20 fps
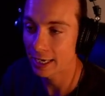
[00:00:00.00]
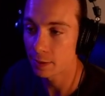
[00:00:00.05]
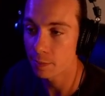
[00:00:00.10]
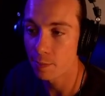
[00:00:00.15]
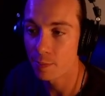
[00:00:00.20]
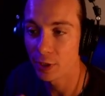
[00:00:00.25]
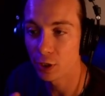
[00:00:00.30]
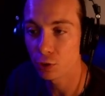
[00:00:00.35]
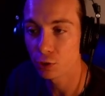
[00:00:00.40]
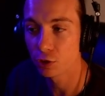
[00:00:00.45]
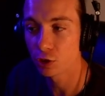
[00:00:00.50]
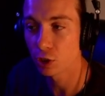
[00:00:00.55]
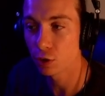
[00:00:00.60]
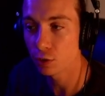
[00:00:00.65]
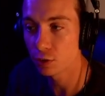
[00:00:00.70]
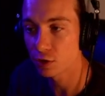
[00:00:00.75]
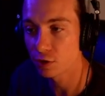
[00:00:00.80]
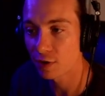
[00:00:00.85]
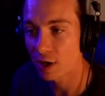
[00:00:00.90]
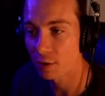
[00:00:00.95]
build
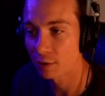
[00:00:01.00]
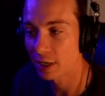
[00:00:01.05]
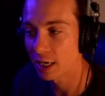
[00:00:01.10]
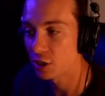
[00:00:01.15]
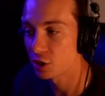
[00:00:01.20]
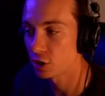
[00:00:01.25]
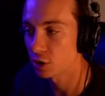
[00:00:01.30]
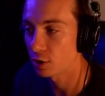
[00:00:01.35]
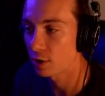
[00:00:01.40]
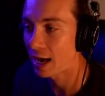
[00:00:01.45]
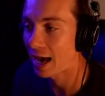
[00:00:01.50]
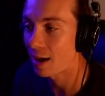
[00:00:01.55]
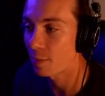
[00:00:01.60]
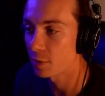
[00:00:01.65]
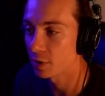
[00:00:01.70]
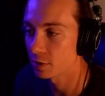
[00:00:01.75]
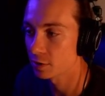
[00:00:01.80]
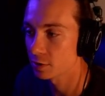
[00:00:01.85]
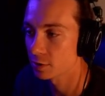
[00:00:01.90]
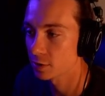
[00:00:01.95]
those foundational
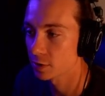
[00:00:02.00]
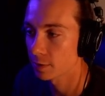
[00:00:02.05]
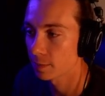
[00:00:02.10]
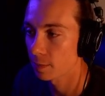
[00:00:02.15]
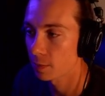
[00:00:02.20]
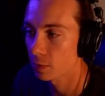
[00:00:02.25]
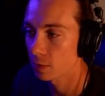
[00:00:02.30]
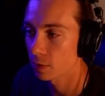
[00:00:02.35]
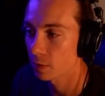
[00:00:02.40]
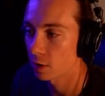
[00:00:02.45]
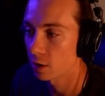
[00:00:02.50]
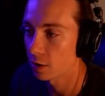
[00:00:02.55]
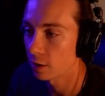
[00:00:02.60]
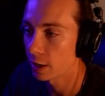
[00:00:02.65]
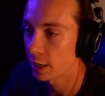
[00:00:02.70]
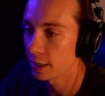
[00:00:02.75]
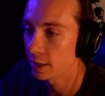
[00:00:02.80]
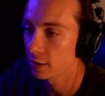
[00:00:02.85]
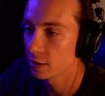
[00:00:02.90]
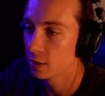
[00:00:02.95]
habits. All
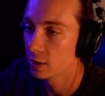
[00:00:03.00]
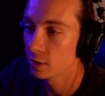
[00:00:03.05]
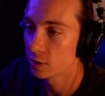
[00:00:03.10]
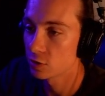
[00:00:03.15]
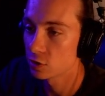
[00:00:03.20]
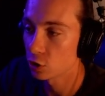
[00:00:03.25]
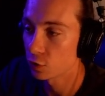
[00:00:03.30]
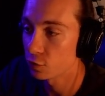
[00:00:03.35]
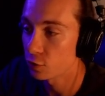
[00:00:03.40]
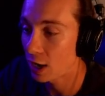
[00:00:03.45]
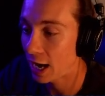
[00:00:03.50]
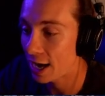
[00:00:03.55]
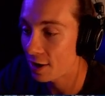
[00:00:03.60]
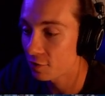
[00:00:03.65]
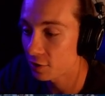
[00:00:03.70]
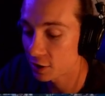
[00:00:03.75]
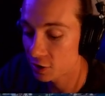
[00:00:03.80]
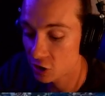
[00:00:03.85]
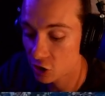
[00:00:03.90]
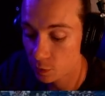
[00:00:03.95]
right. So if you
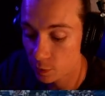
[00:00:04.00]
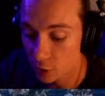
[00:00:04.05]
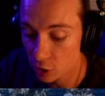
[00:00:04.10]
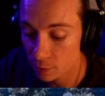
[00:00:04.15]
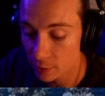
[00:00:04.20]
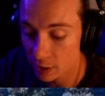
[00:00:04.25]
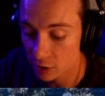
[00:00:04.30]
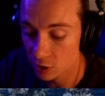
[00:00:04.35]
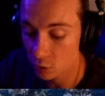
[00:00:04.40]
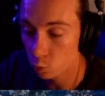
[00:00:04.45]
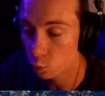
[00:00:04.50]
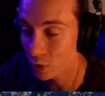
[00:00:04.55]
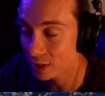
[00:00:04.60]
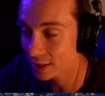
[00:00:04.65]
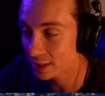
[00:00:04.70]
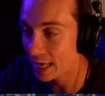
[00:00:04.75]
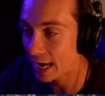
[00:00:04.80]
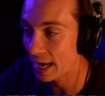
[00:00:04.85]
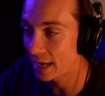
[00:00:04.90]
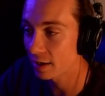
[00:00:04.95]
haven't experimented with
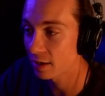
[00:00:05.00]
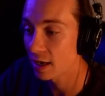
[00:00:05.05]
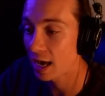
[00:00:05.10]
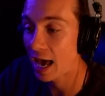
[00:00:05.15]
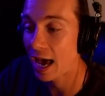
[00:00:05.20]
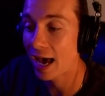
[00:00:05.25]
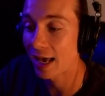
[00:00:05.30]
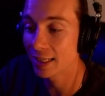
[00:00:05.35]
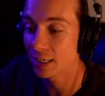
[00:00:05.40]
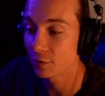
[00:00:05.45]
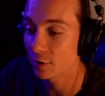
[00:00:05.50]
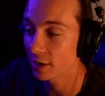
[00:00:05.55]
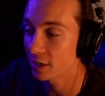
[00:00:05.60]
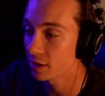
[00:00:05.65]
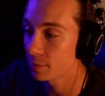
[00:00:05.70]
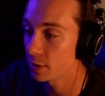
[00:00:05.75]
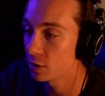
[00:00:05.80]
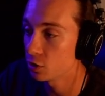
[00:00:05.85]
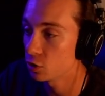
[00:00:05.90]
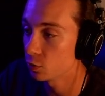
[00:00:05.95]
that, highly
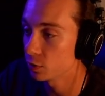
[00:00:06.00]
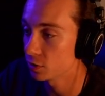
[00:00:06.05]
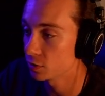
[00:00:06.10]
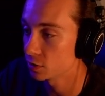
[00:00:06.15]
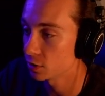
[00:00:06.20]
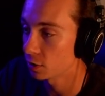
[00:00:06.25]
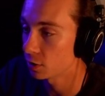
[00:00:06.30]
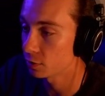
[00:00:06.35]
recommend doing so.